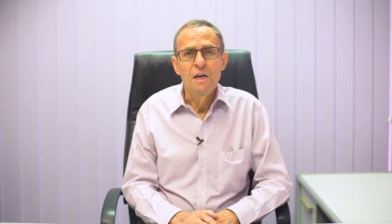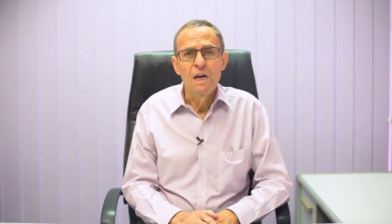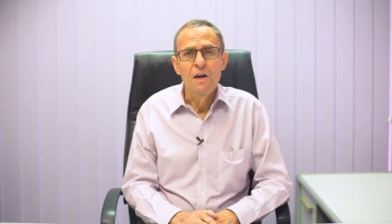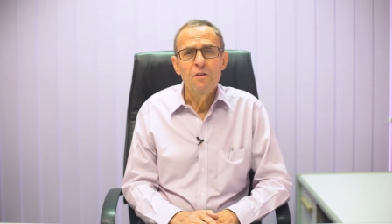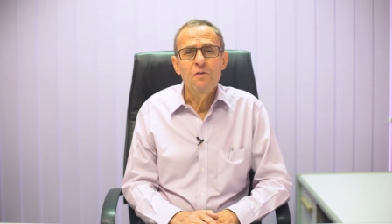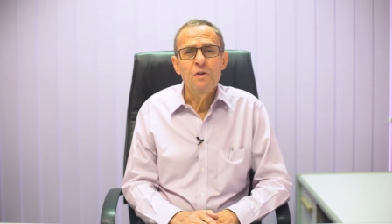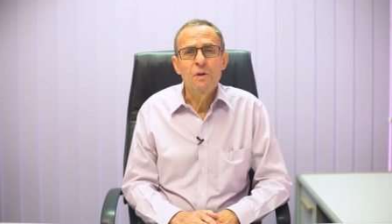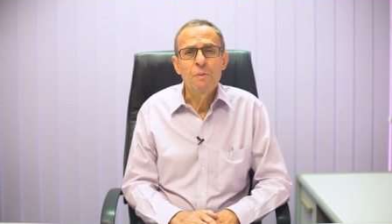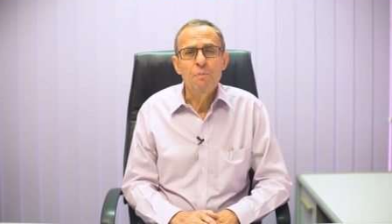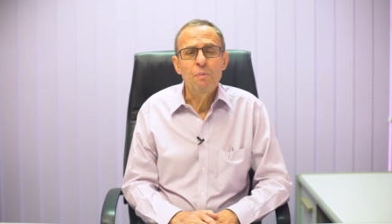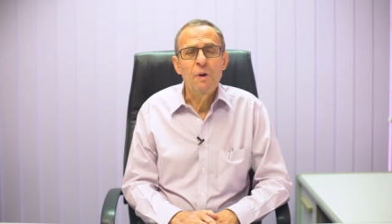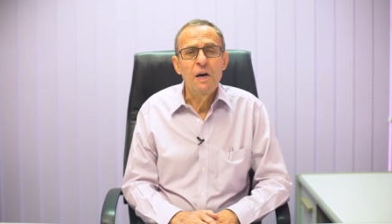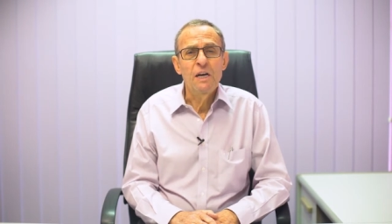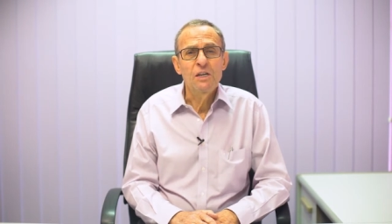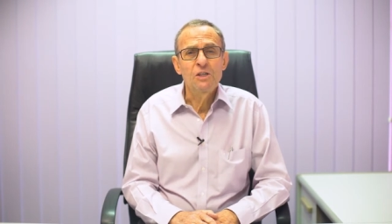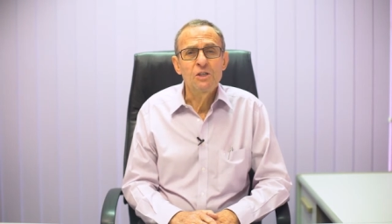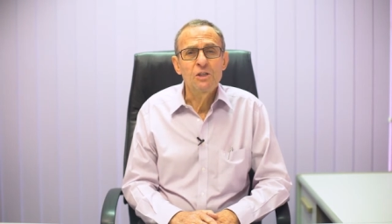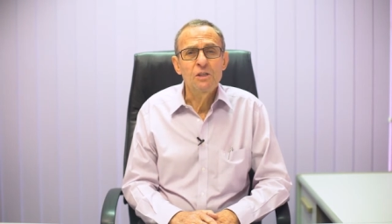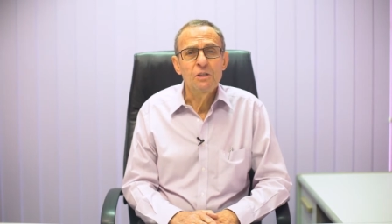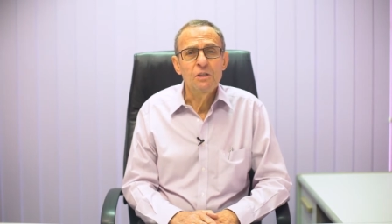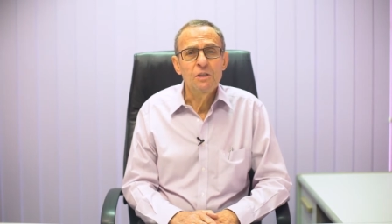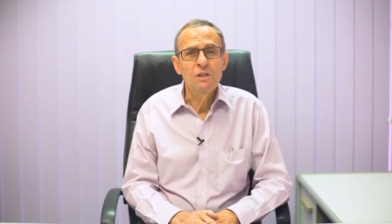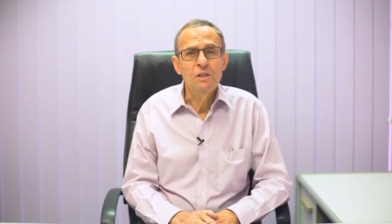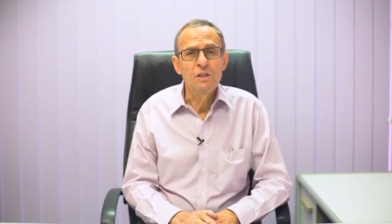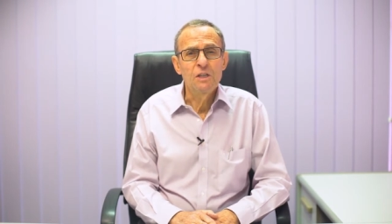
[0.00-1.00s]
every
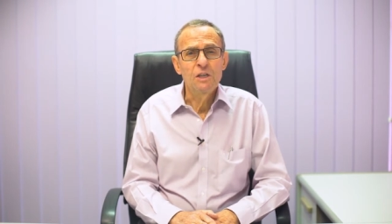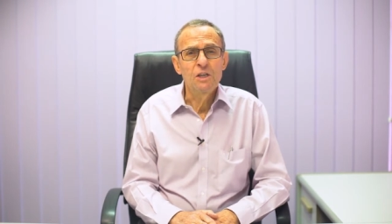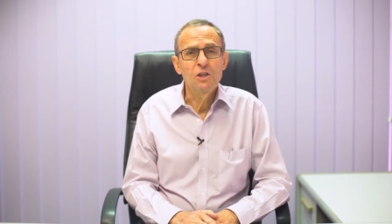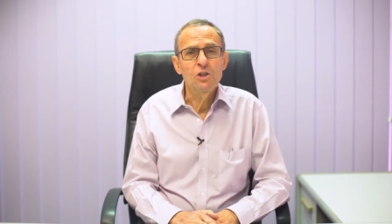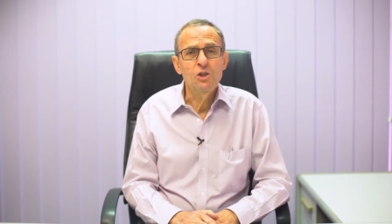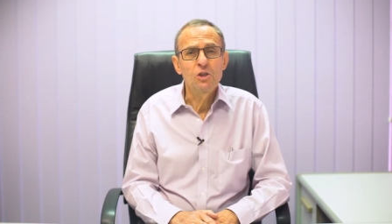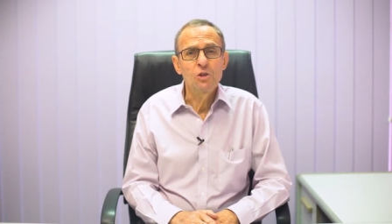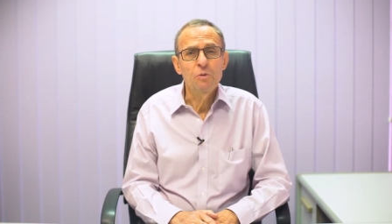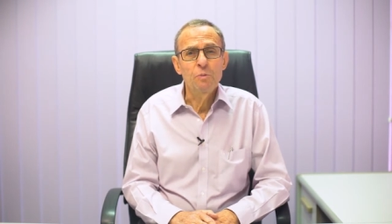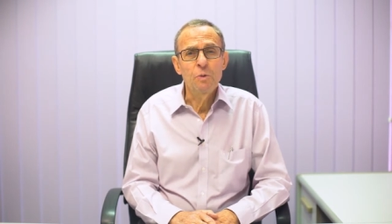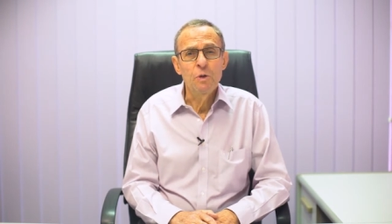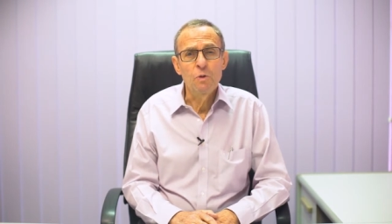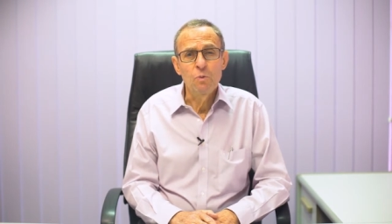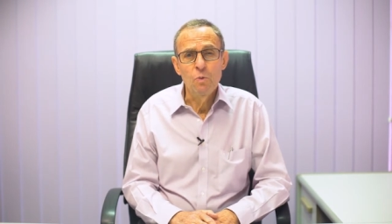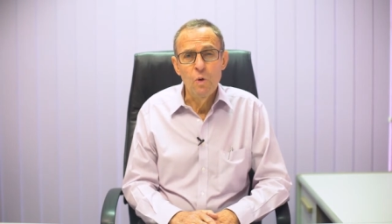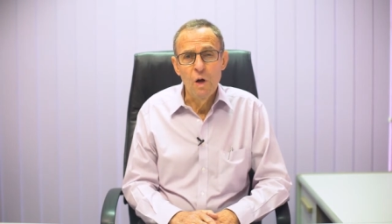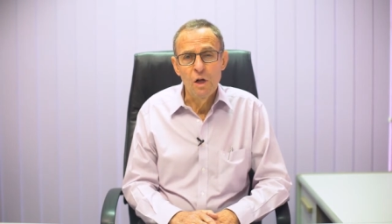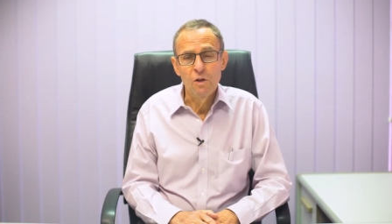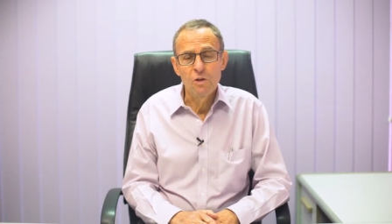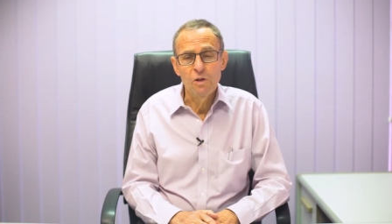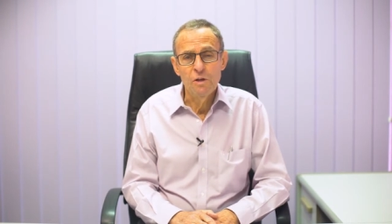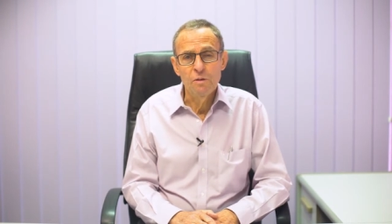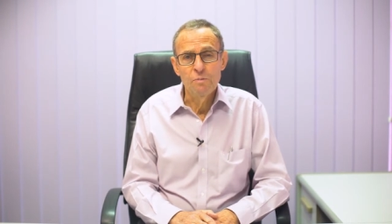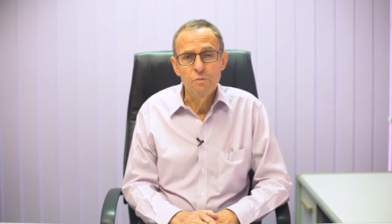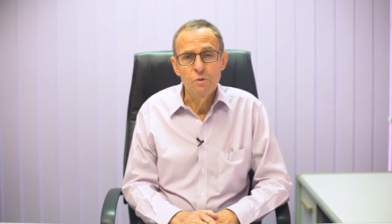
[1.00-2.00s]
patient needs to be
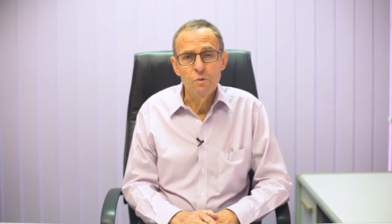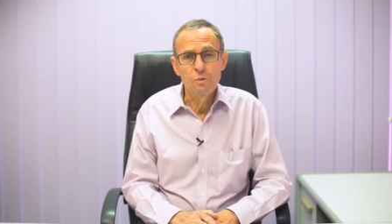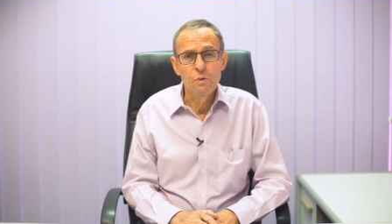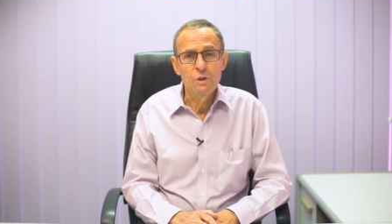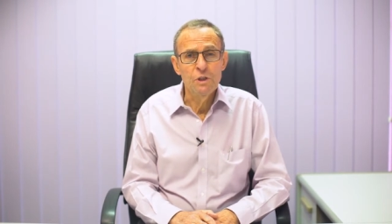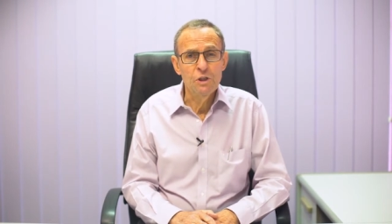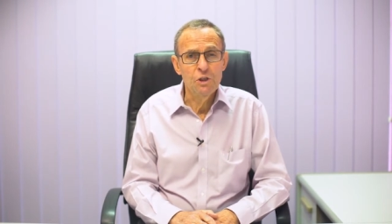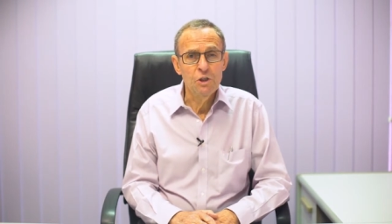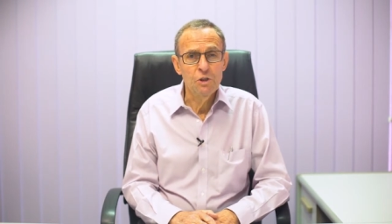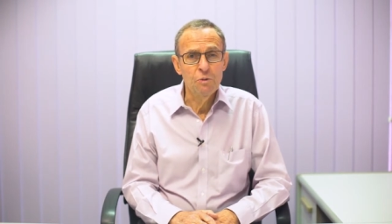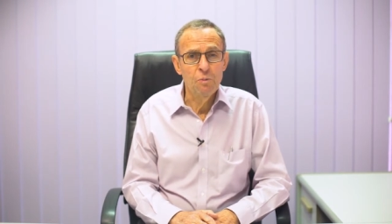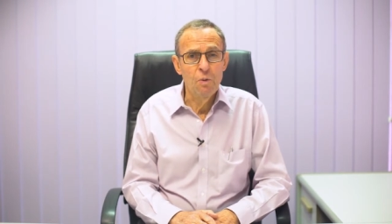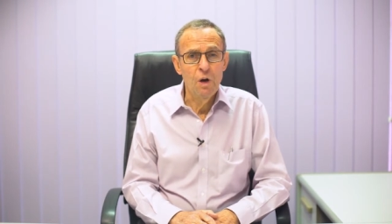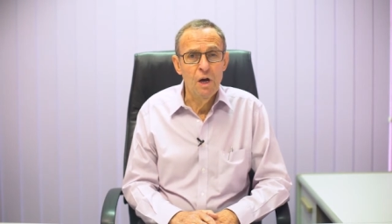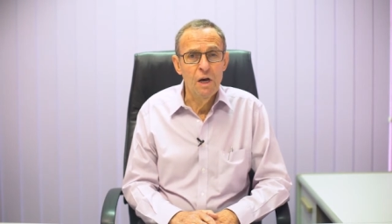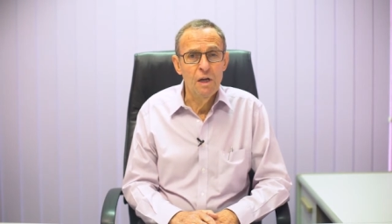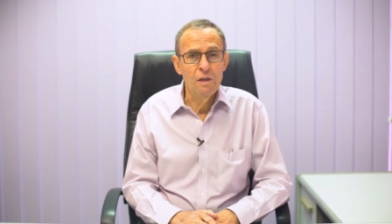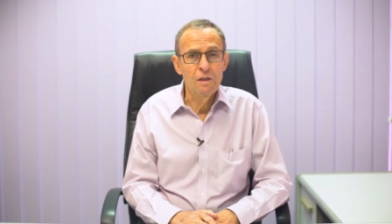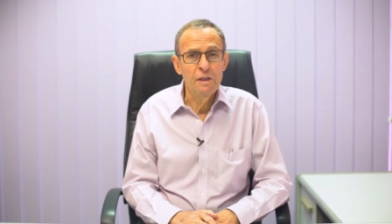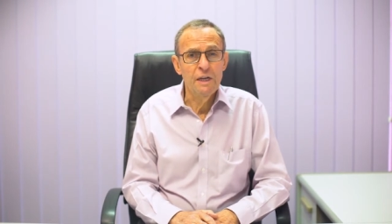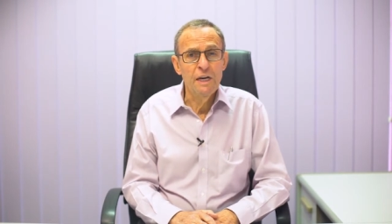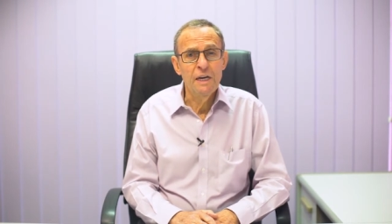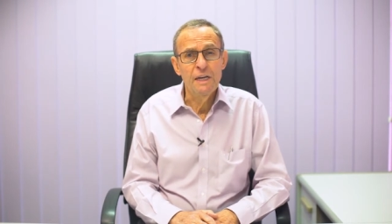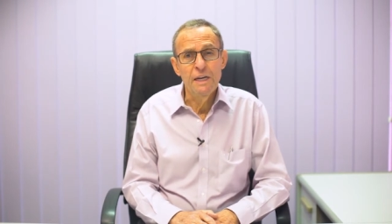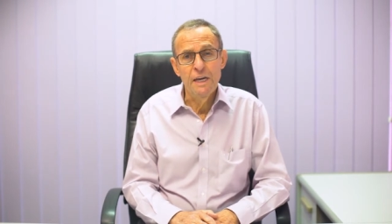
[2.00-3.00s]
welcomed with a
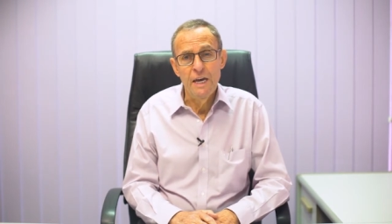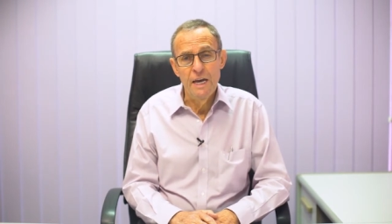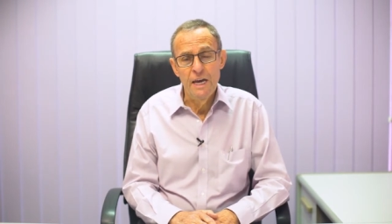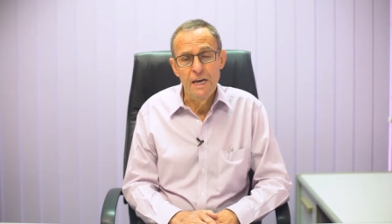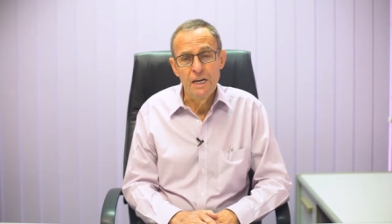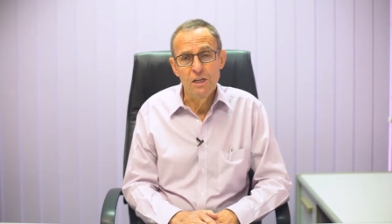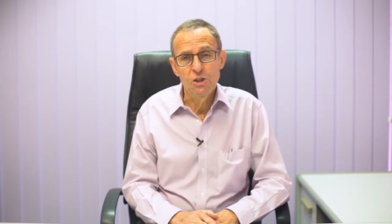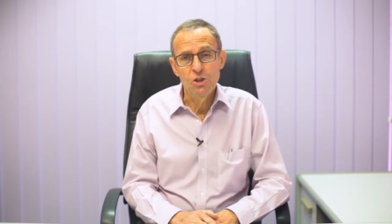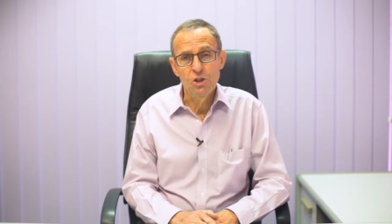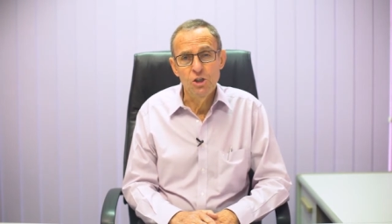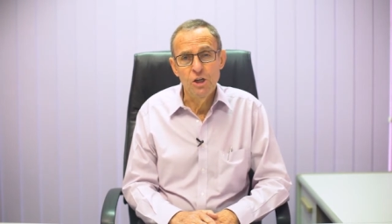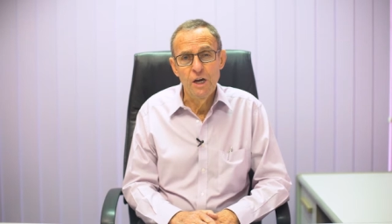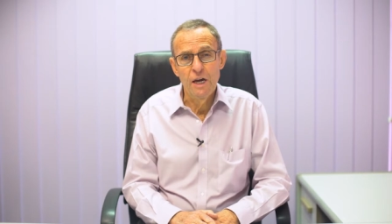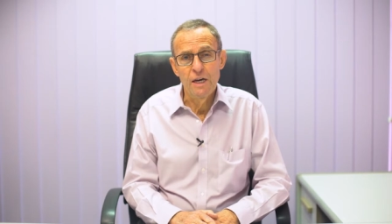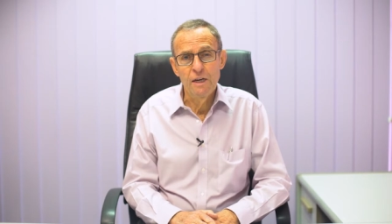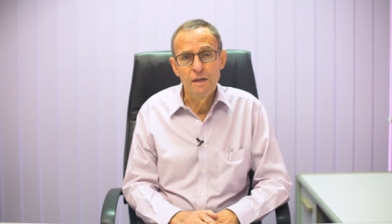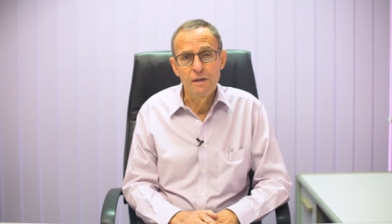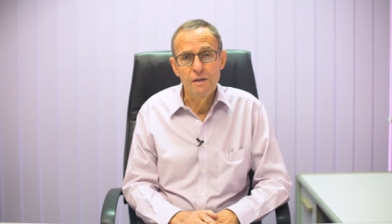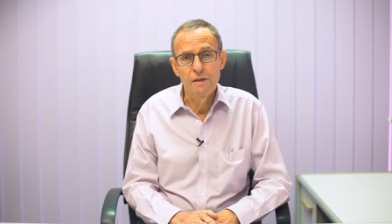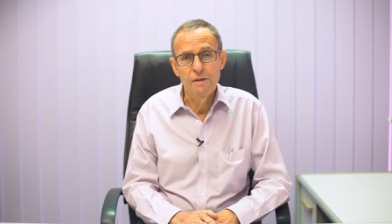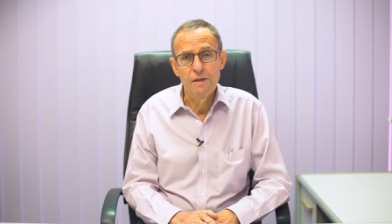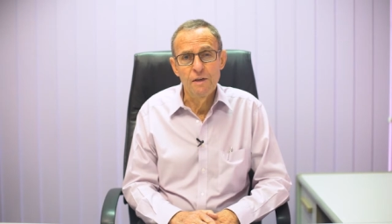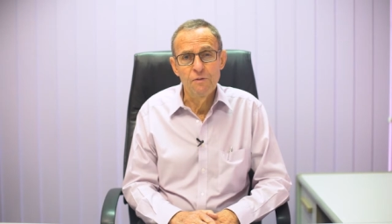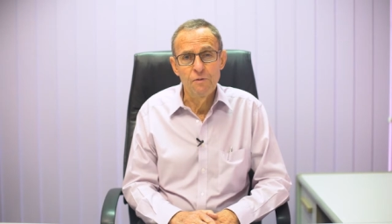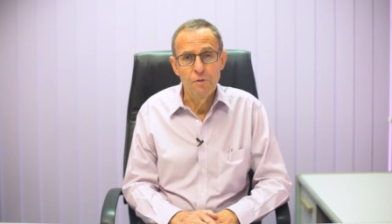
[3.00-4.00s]
smile and a handshake,
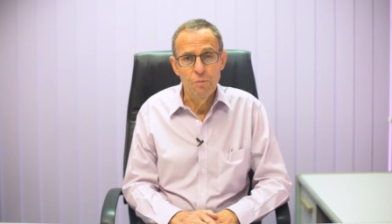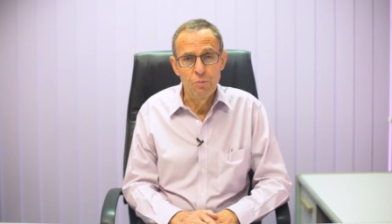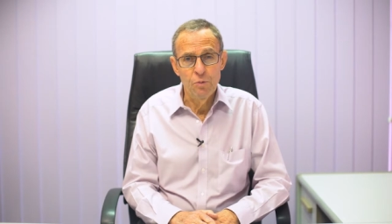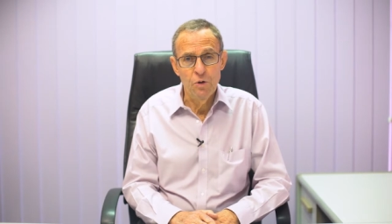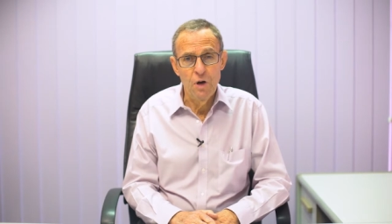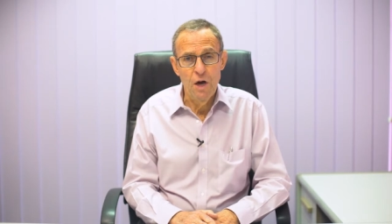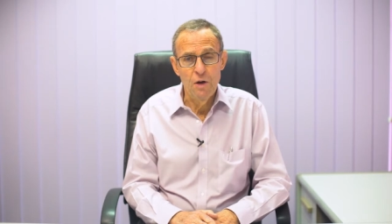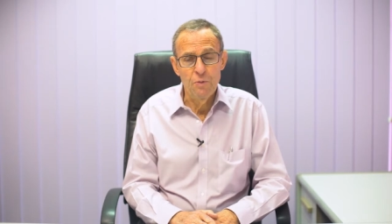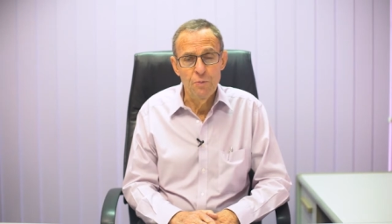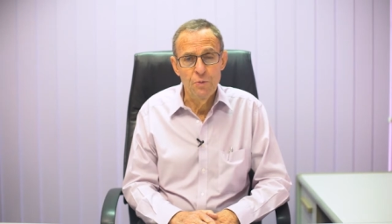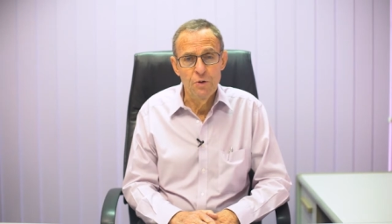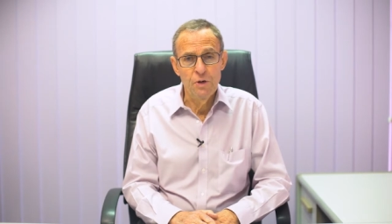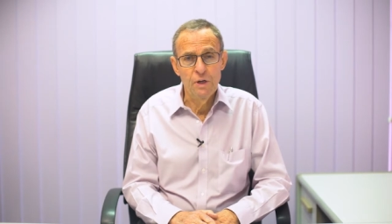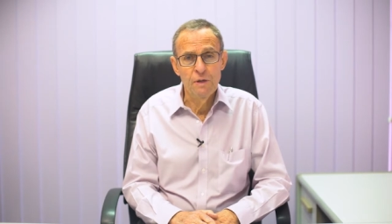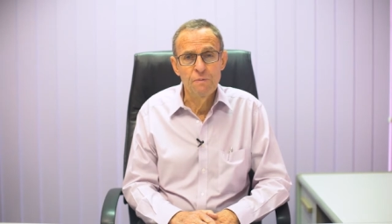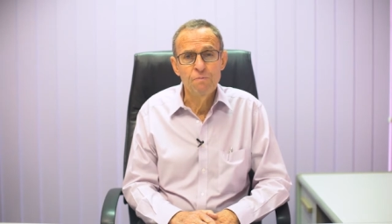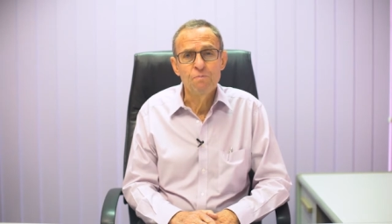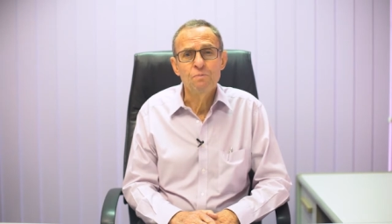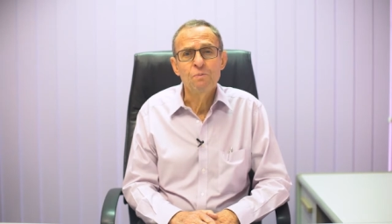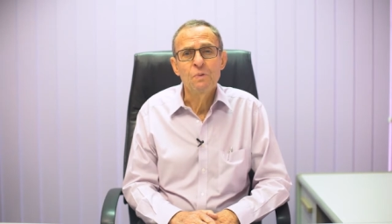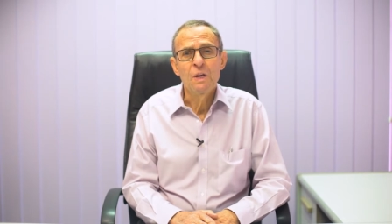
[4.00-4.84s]
if appropriate,